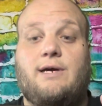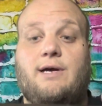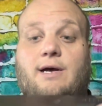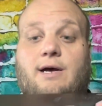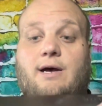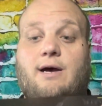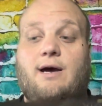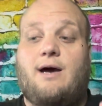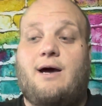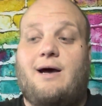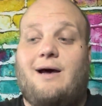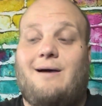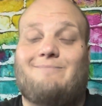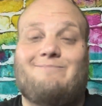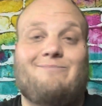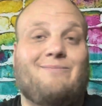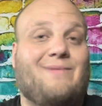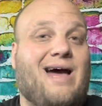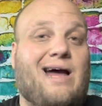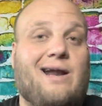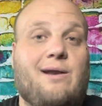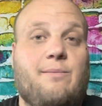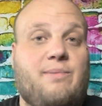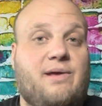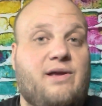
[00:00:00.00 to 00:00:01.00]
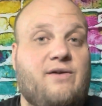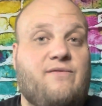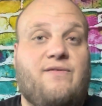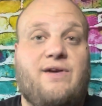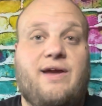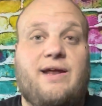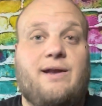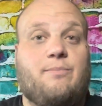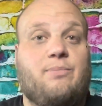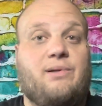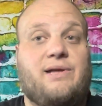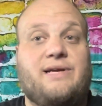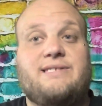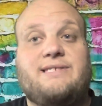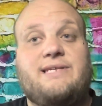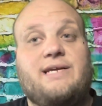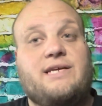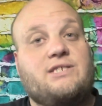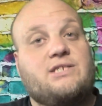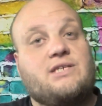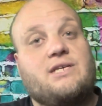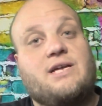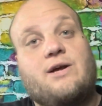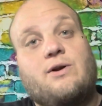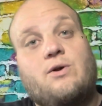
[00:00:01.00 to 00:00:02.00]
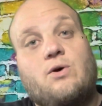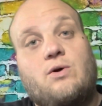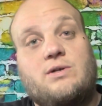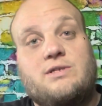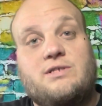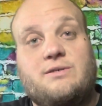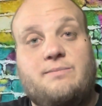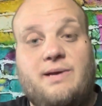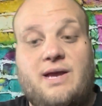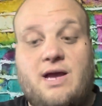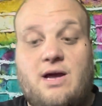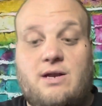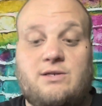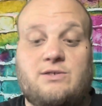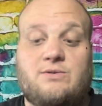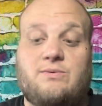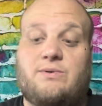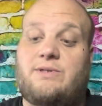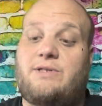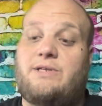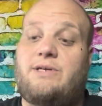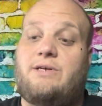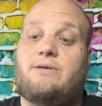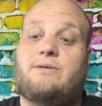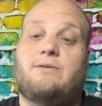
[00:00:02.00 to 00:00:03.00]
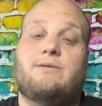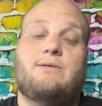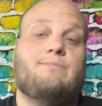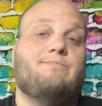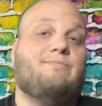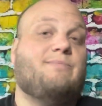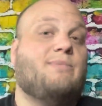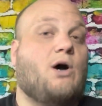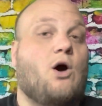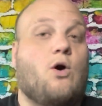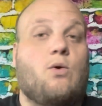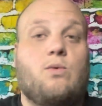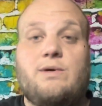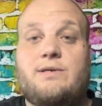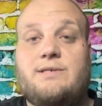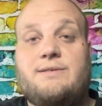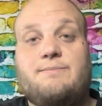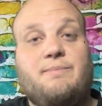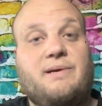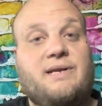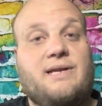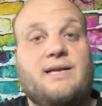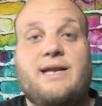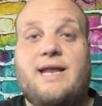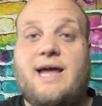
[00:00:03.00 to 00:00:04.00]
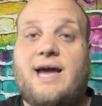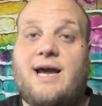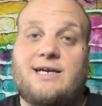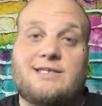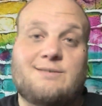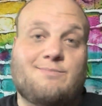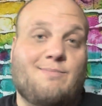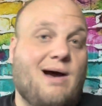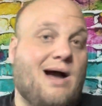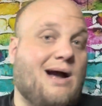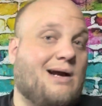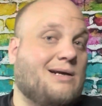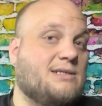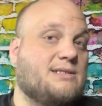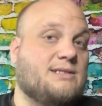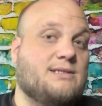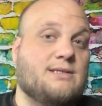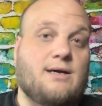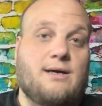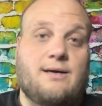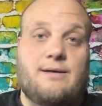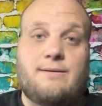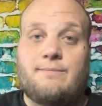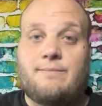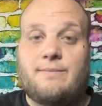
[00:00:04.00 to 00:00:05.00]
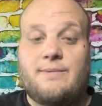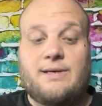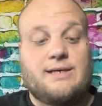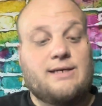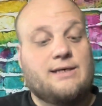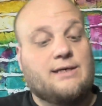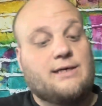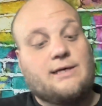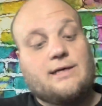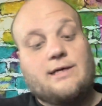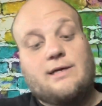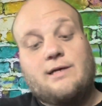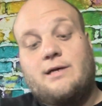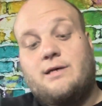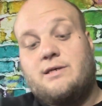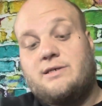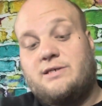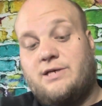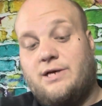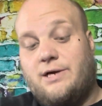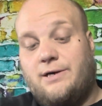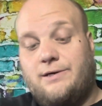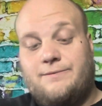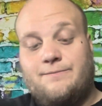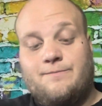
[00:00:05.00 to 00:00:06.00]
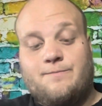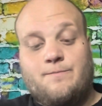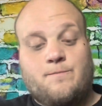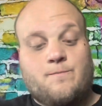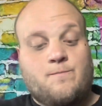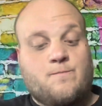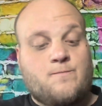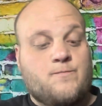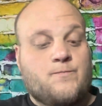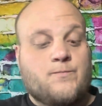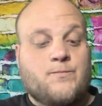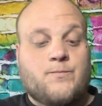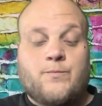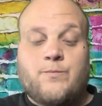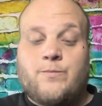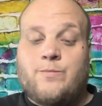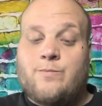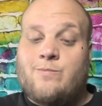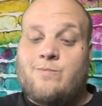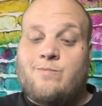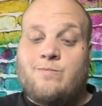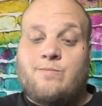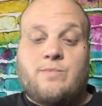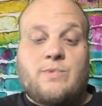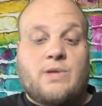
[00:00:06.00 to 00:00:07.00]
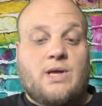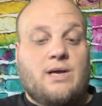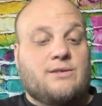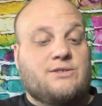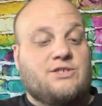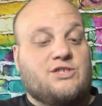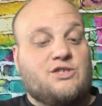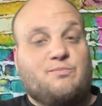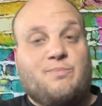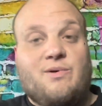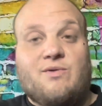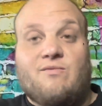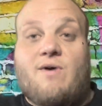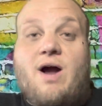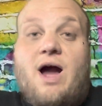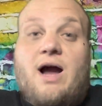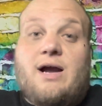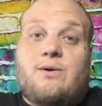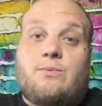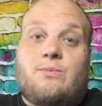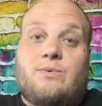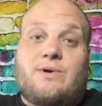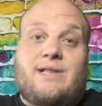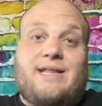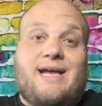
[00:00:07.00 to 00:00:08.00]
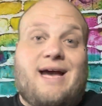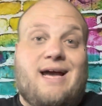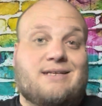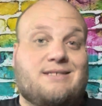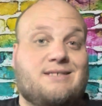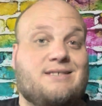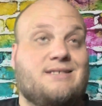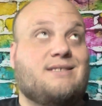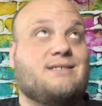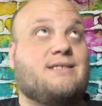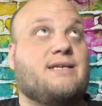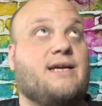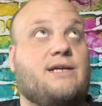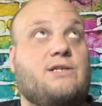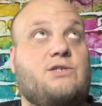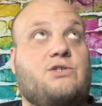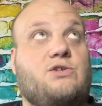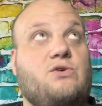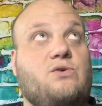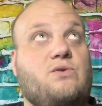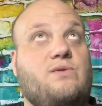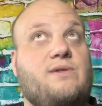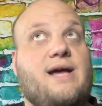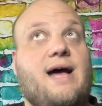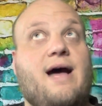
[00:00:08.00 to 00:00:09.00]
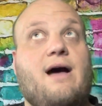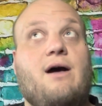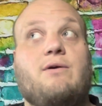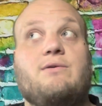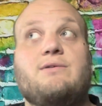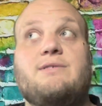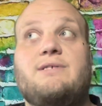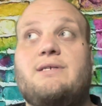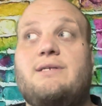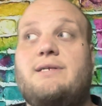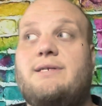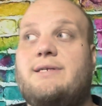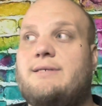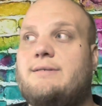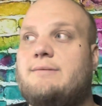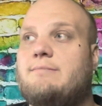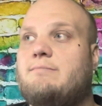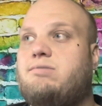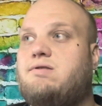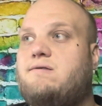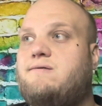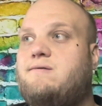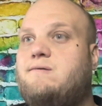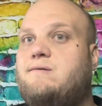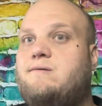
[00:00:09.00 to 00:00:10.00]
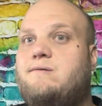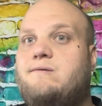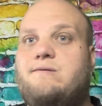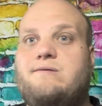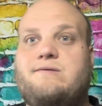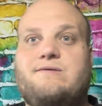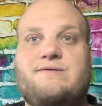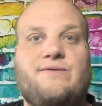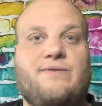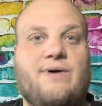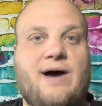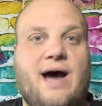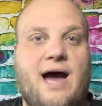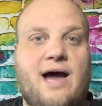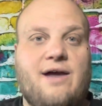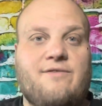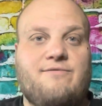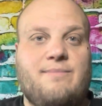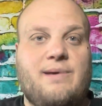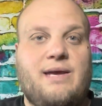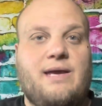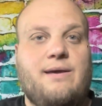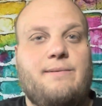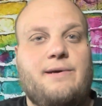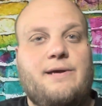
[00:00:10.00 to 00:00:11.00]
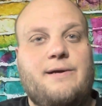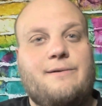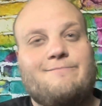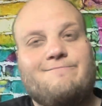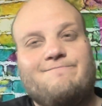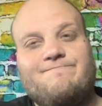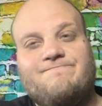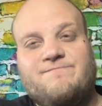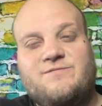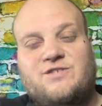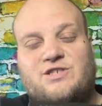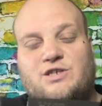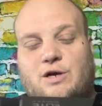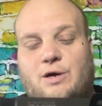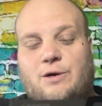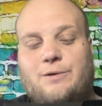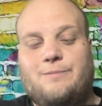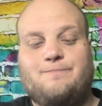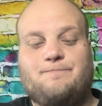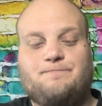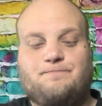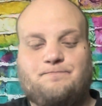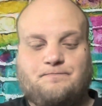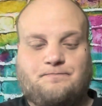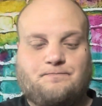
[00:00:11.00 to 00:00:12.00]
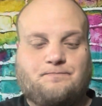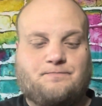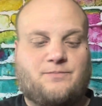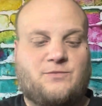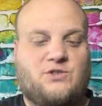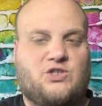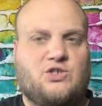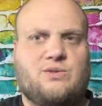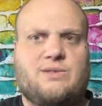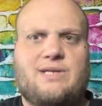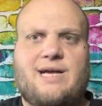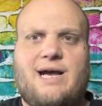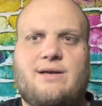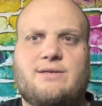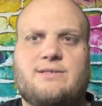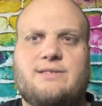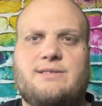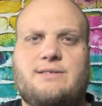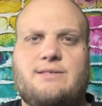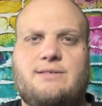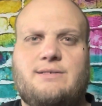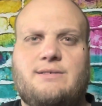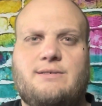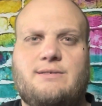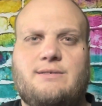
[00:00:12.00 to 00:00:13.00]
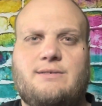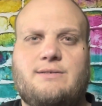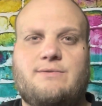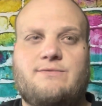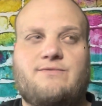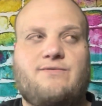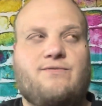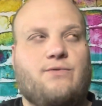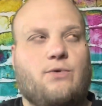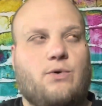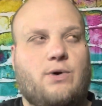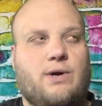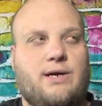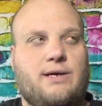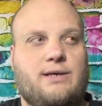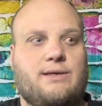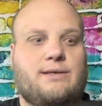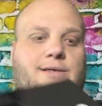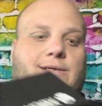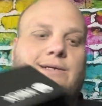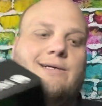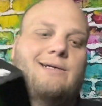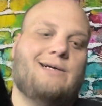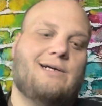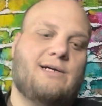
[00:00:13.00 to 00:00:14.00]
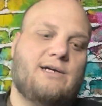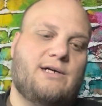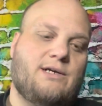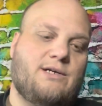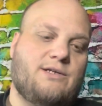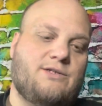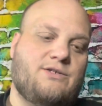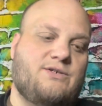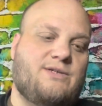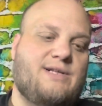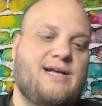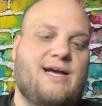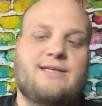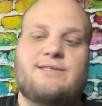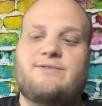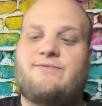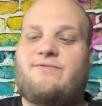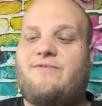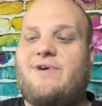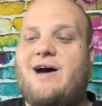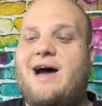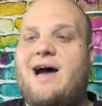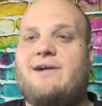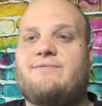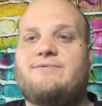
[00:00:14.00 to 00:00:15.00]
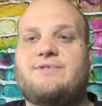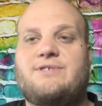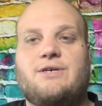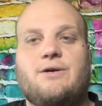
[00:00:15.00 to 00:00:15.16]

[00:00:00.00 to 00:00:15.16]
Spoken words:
Not a big fan of PlayStation at all, to be honest with you. Always been an Xbox. So just been rocking with that since like 2005 maybe. So 2004, 2005.